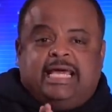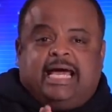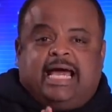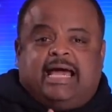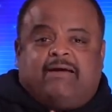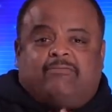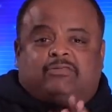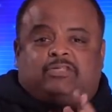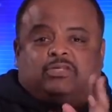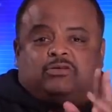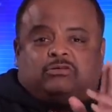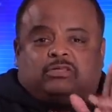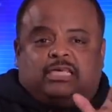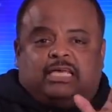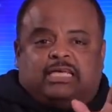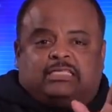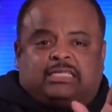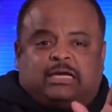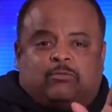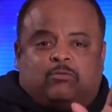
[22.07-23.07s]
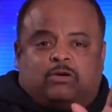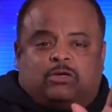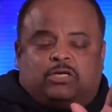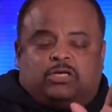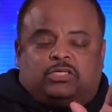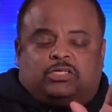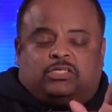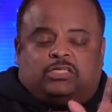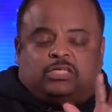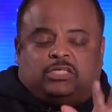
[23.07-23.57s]
I have two things I want
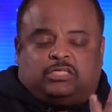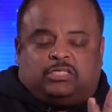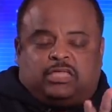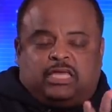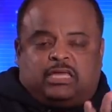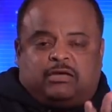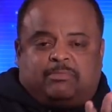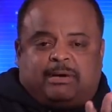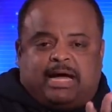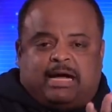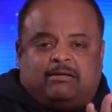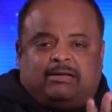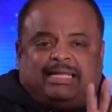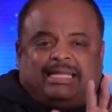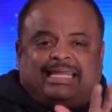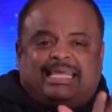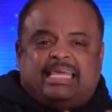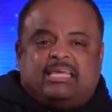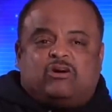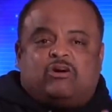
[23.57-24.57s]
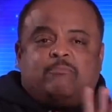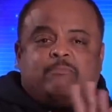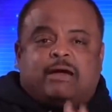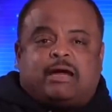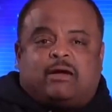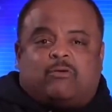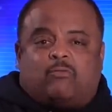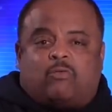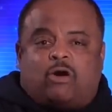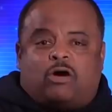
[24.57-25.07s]
you to think about: legal
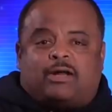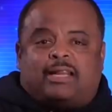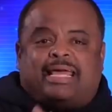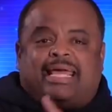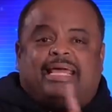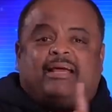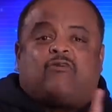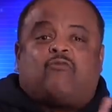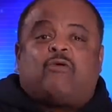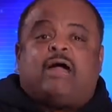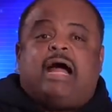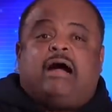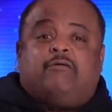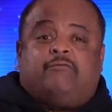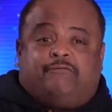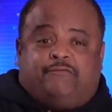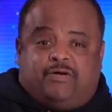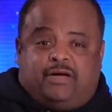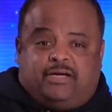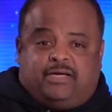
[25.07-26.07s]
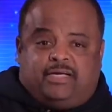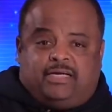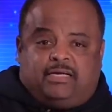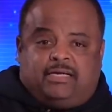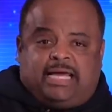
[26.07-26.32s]
marijuana and crowdfunding.